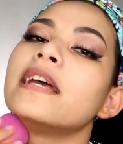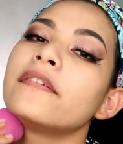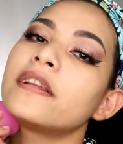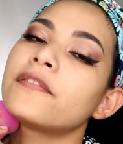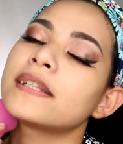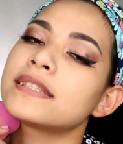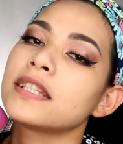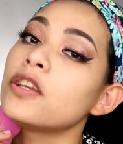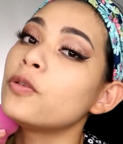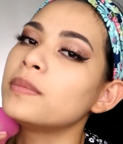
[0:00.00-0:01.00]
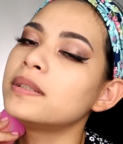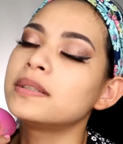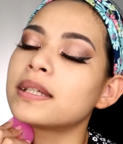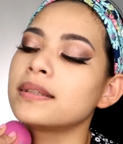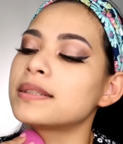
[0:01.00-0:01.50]
Even if it's humid
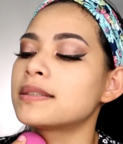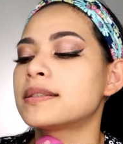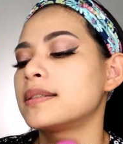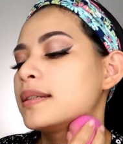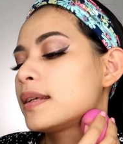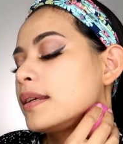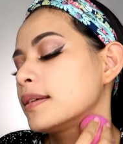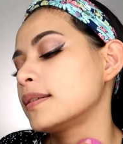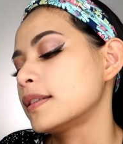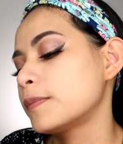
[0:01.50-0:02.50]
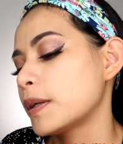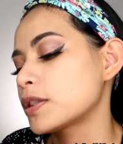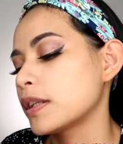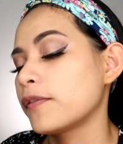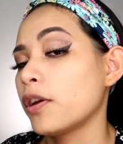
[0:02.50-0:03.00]
and sunny,
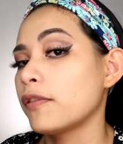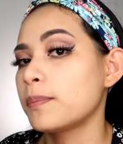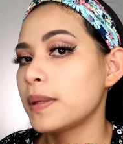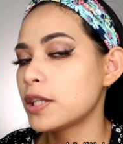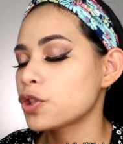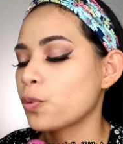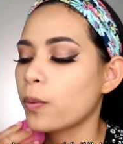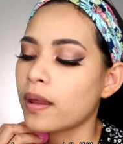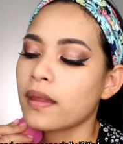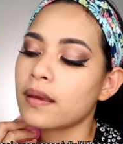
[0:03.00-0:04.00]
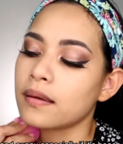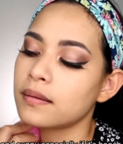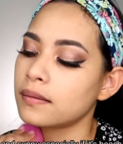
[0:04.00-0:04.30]
especially if you have a beach wedding.